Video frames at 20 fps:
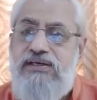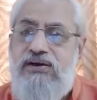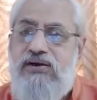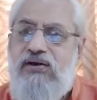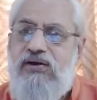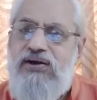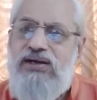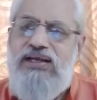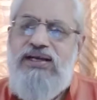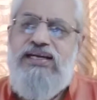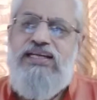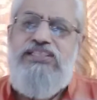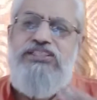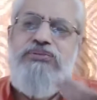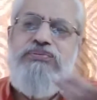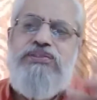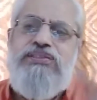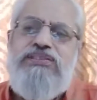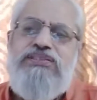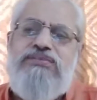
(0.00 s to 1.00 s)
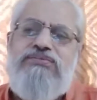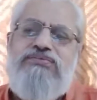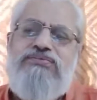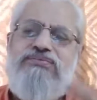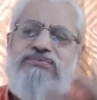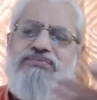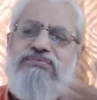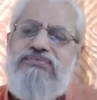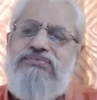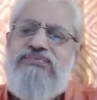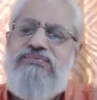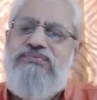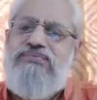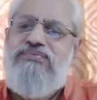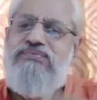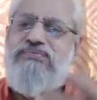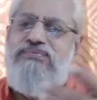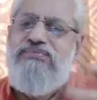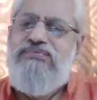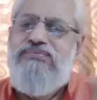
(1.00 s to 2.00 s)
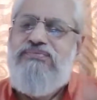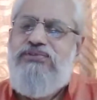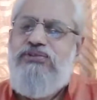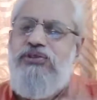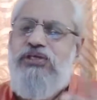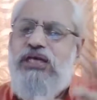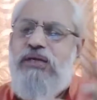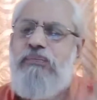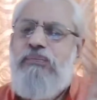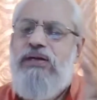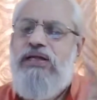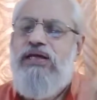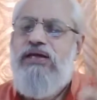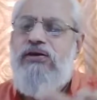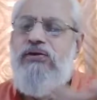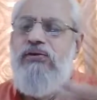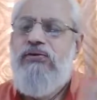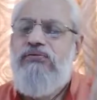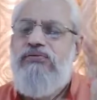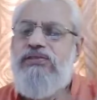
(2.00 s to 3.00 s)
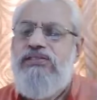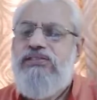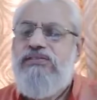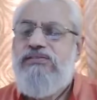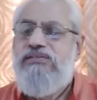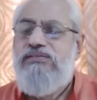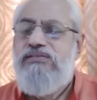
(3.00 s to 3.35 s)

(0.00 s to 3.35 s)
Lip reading: All arrangements you can play around with.